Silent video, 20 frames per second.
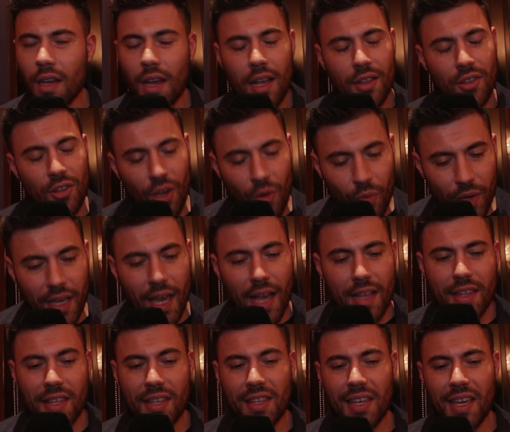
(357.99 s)
And so we
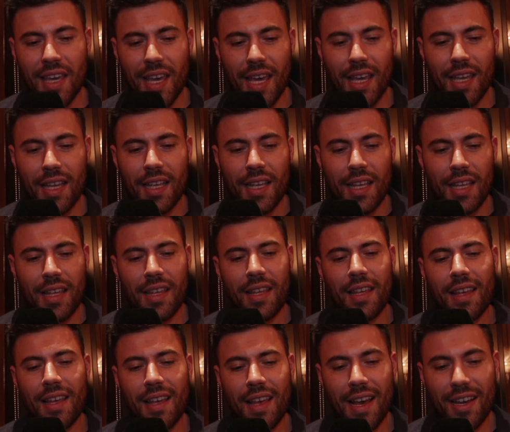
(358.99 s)
get to see it.
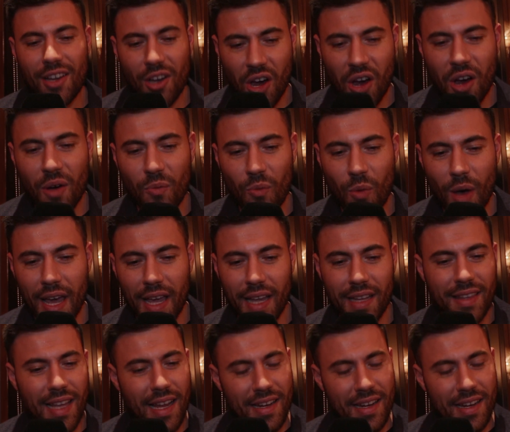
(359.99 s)
I can't wait.